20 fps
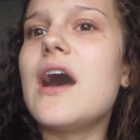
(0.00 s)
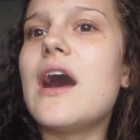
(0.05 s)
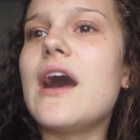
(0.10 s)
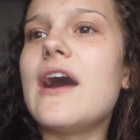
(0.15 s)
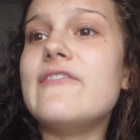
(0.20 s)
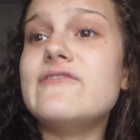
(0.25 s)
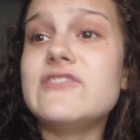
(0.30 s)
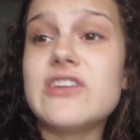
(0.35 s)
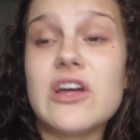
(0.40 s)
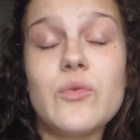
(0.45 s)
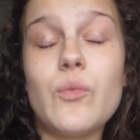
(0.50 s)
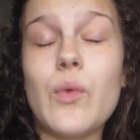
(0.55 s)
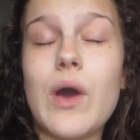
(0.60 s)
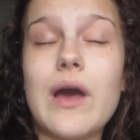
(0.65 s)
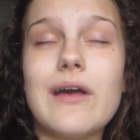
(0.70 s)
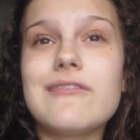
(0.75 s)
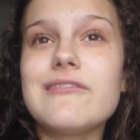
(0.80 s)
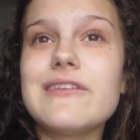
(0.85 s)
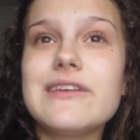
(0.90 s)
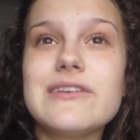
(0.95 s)
I've done
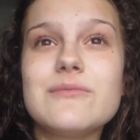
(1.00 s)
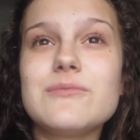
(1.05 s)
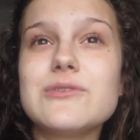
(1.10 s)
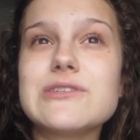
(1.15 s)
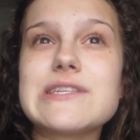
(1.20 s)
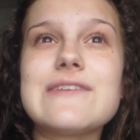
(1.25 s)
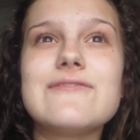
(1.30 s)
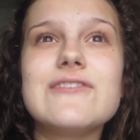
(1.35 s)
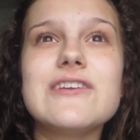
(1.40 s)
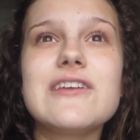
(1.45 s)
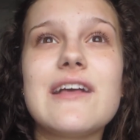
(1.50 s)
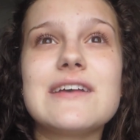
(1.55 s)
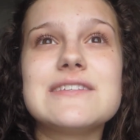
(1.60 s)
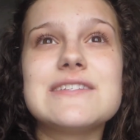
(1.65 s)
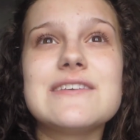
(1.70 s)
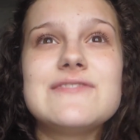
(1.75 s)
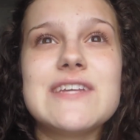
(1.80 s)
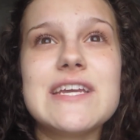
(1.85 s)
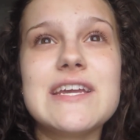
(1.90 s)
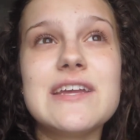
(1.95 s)
well in almost every class
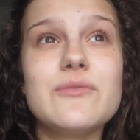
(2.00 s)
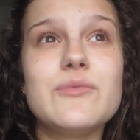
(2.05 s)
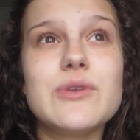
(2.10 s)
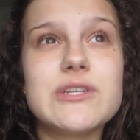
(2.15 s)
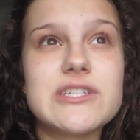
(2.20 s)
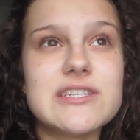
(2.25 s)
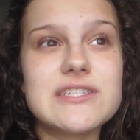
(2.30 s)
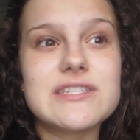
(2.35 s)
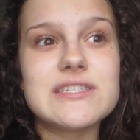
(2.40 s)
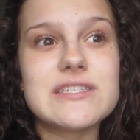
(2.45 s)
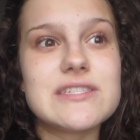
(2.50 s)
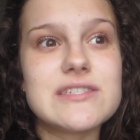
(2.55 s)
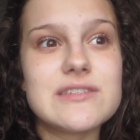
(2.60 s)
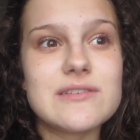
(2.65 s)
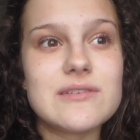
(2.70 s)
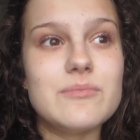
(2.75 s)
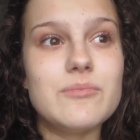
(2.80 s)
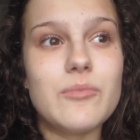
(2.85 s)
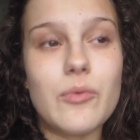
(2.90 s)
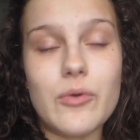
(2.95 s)
I've taken, which is
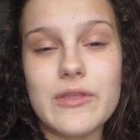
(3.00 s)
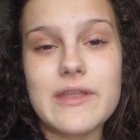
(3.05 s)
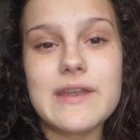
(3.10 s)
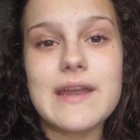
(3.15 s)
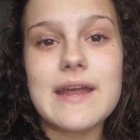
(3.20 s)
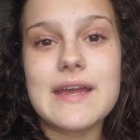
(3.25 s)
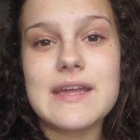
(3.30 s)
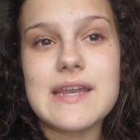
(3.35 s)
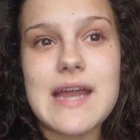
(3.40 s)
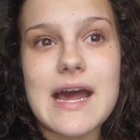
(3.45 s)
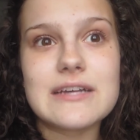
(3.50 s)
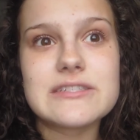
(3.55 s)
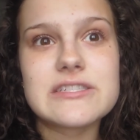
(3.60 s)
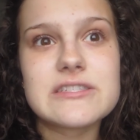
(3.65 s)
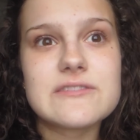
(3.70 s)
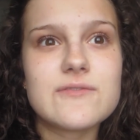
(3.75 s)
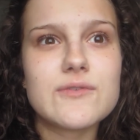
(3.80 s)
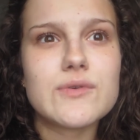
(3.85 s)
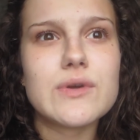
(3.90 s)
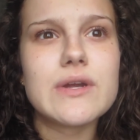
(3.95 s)
more than I could
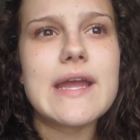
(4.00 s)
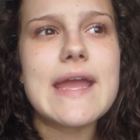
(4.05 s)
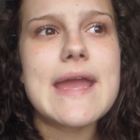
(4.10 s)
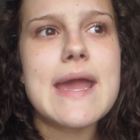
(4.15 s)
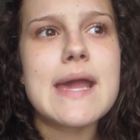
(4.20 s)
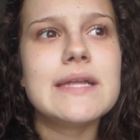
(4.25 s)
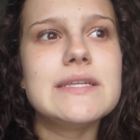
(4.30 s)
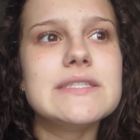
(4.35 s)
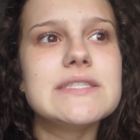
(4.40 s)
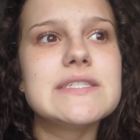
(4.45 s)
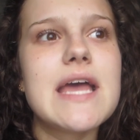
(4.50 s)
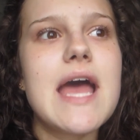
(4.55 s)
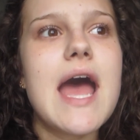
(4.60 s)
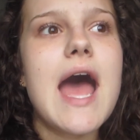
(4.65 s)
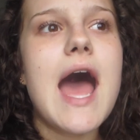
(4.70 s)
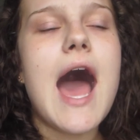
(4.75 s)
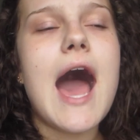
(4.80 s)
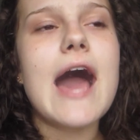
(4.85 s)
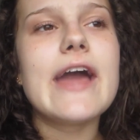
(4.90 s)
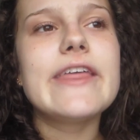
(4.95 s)
ask for. And
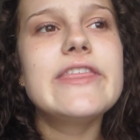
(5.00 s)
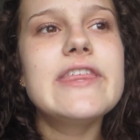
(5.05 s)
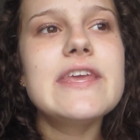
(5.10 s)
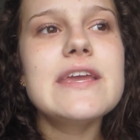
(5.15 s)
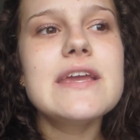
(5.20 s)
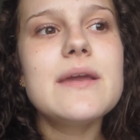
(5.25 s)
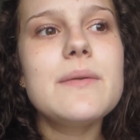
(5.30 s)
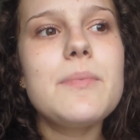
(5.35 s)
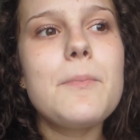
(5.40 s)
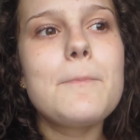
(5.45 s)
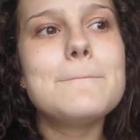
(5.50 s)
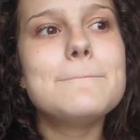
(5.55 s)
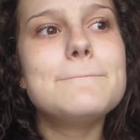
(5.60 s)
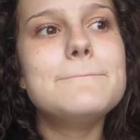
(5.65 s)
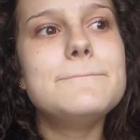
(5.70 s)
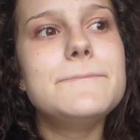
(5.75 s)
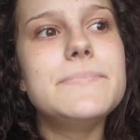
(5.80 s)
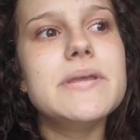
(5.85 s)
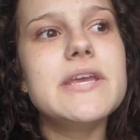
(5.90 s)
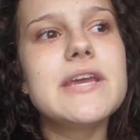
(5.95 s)
I think
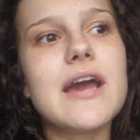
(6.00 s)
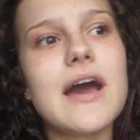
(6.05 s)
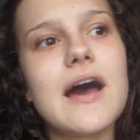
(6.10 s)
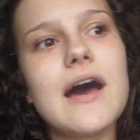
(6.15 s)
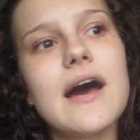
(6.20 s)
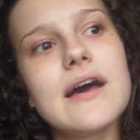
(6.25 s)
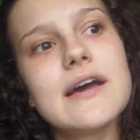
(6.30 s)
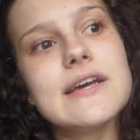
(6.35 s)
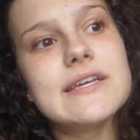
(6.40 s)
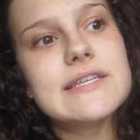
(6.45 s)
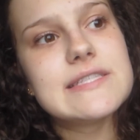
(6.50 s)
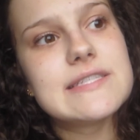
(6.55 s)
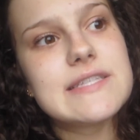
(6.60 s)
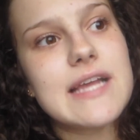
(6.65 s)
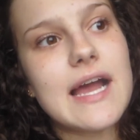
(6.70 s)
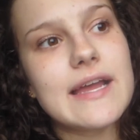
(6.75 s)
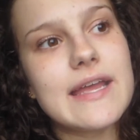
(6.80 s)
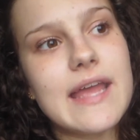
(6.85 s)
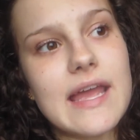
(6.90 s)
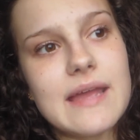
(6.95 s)
because
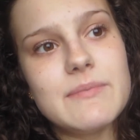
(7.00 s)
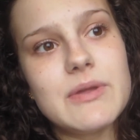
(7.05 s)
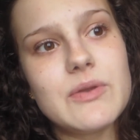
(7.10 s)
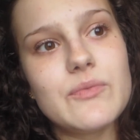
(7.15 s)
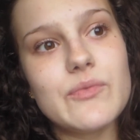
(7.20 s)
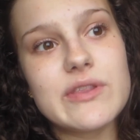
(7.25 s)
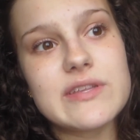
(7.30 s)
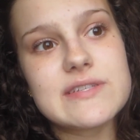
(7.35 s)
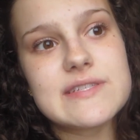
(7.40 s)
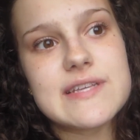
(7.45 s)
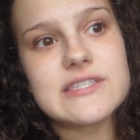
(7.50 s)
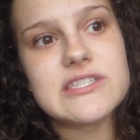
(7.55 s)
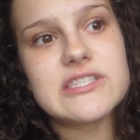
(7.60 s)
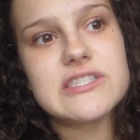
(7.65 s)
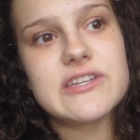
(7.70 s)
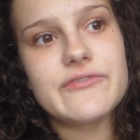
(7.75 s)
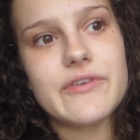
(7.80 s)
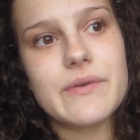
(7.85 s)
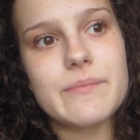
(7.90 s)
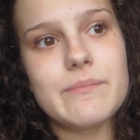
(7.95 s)
I came in with such a
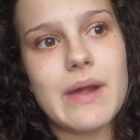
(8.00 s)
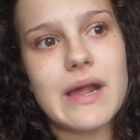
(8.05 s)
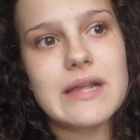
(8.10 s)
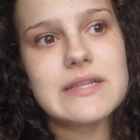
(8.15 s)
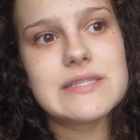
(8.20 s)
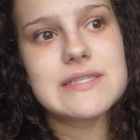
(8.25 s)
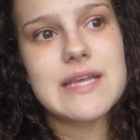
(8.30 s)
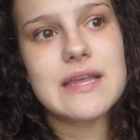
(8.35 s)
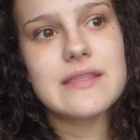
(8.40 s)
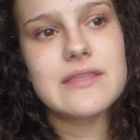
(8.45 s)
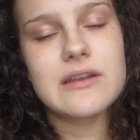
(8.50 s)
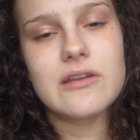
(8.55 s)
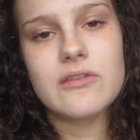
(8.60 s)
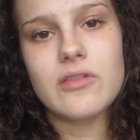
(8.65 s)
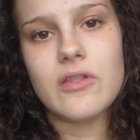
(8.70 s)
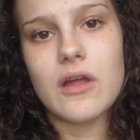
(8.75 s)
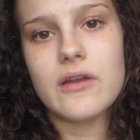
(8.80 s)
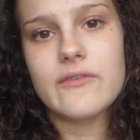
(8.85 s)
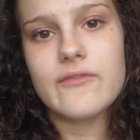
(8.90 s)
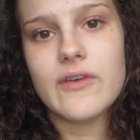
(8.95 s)
different mindset than a
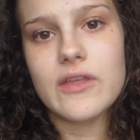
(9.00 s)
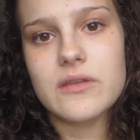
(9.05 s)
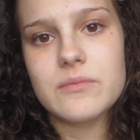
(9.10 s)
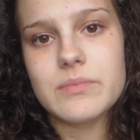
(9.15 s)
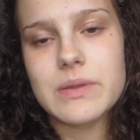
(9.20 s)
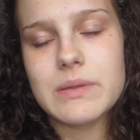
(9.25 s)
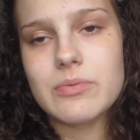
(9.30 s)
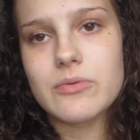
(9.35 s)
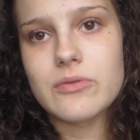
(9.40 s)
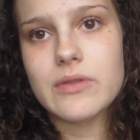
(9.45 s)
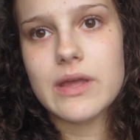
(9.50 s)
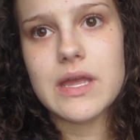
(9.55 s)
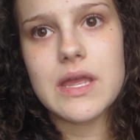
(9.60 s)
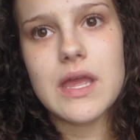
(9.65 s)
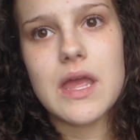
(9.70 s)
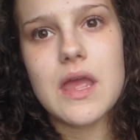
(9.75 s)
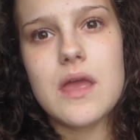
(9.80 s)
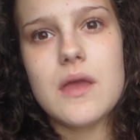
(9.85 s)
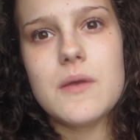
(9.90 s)
lot of other people, like